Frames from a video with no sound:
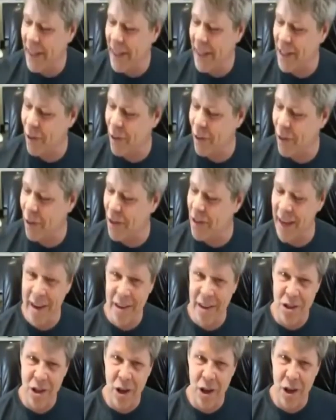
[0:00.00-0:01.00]
Lisa was
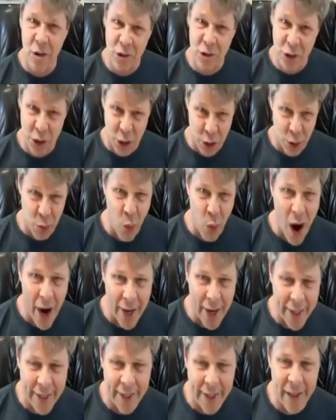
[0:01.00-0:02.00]
saying. She goes, "You're
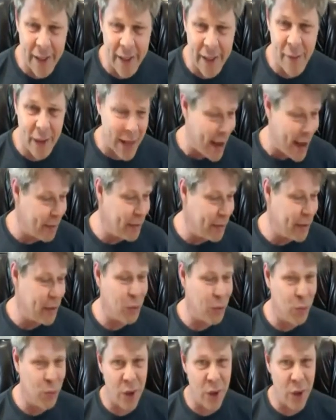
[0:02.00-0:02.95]
whining about having to